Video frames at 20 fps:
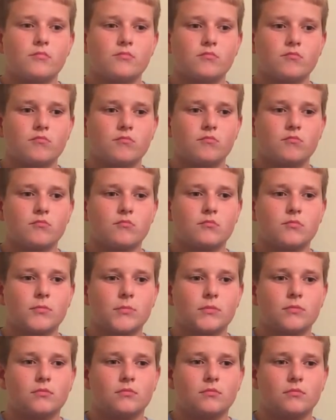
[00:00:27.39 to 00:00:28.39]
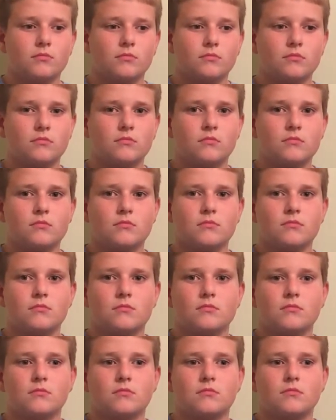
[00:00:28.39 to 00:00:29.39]

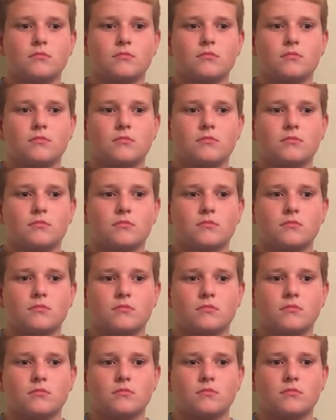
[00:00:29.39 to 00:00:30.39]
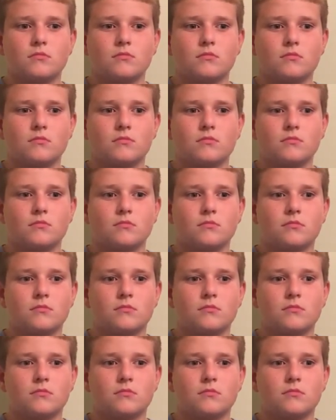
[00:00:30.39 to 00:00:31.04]
(silent)